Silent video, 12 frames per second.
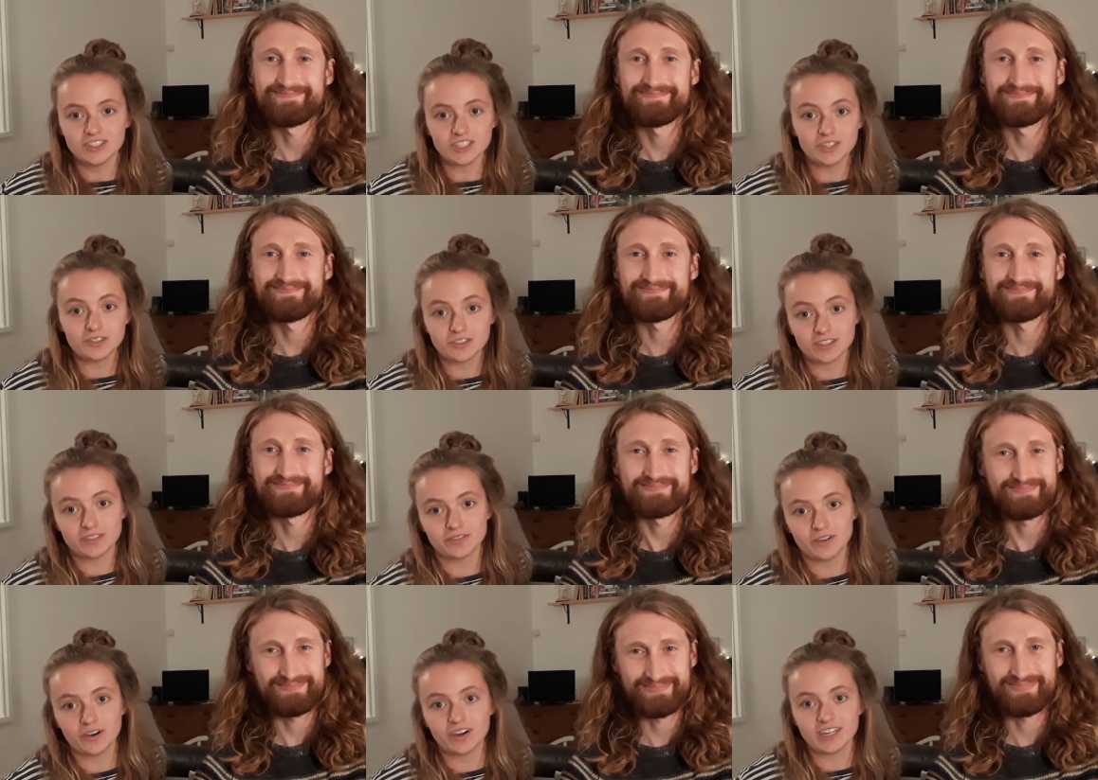Speaker 1: children
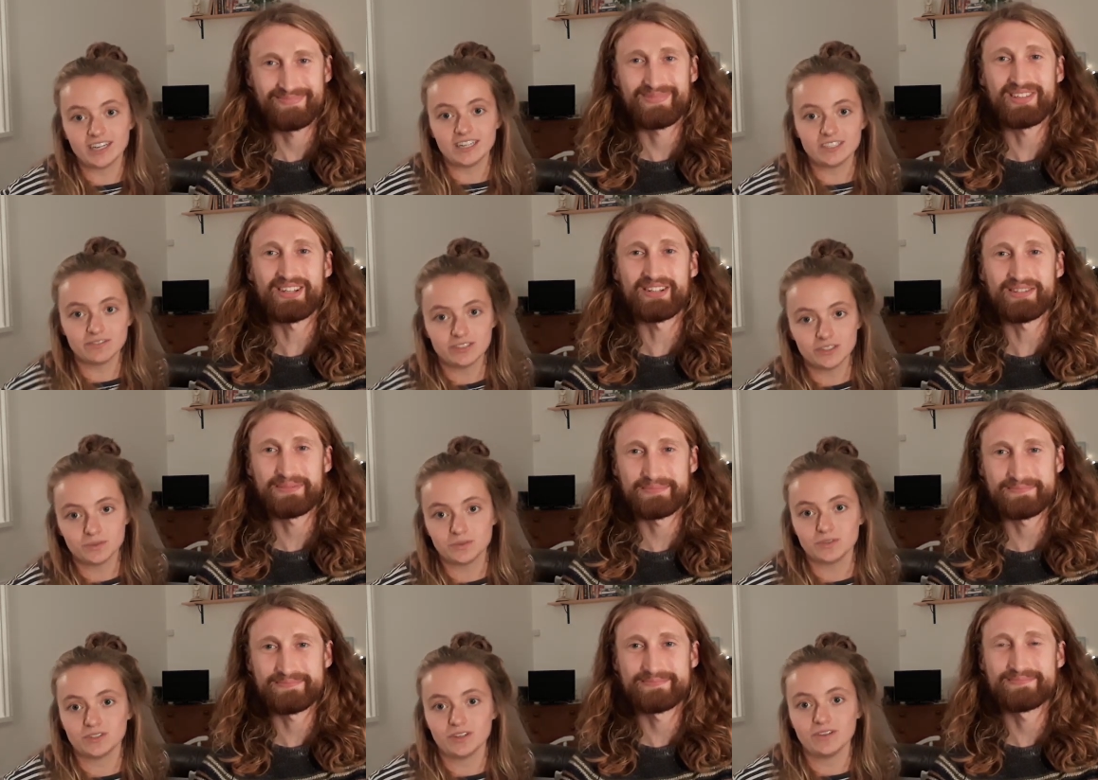of God and
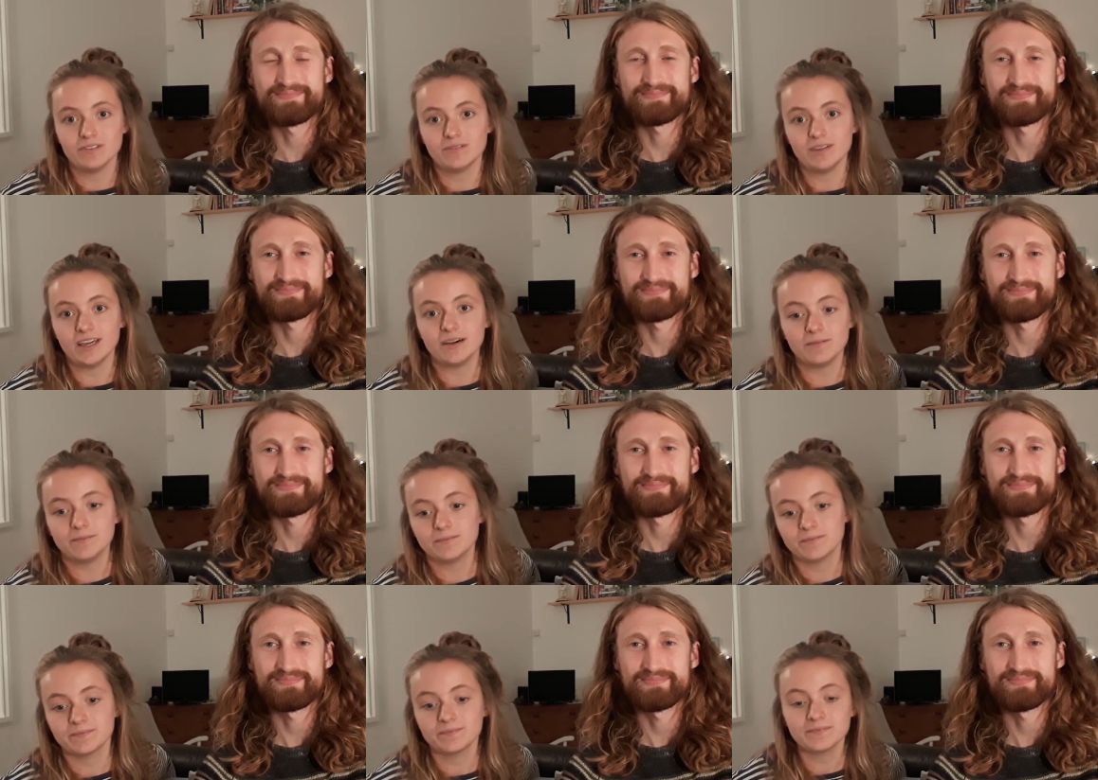individuals, so we,
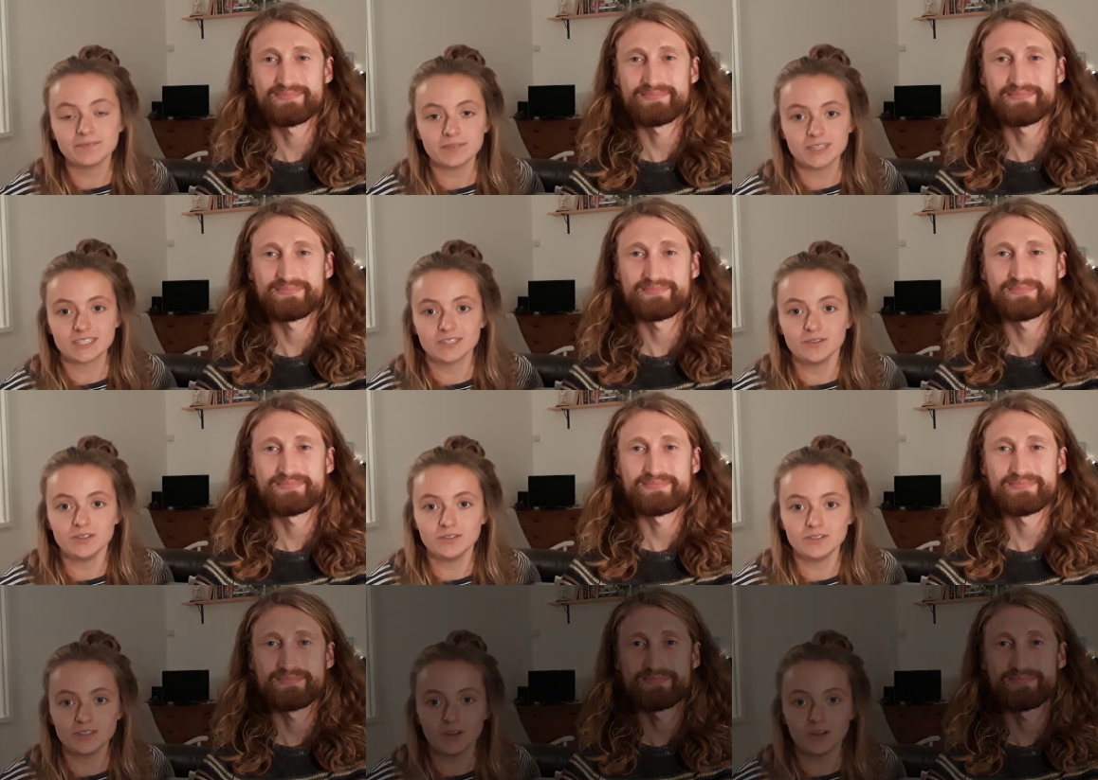um, we still use